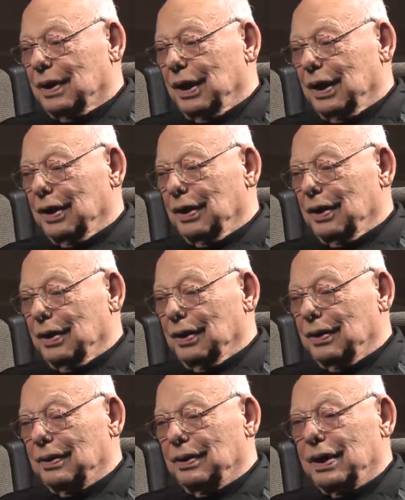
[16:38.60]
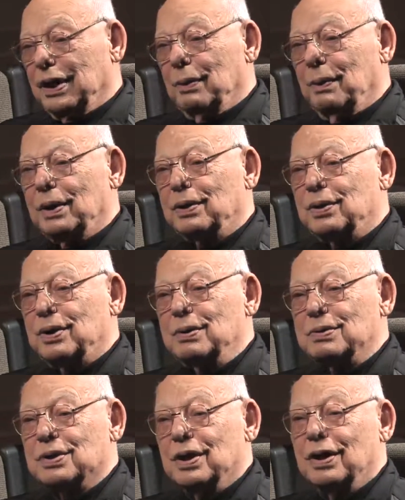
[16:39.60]
And then I went to
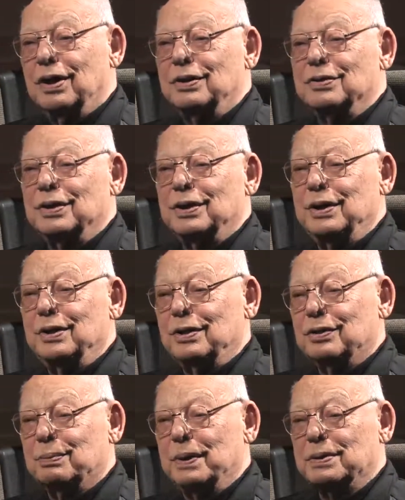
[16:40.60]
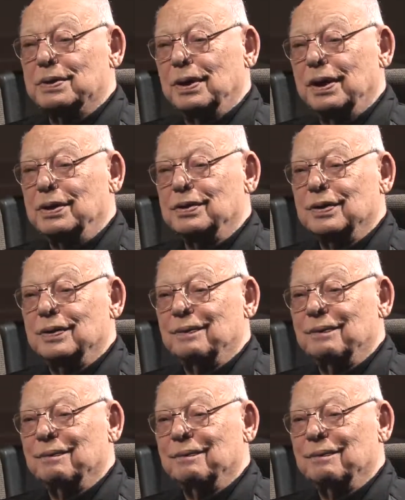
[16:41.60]
Tucson as a young special agent.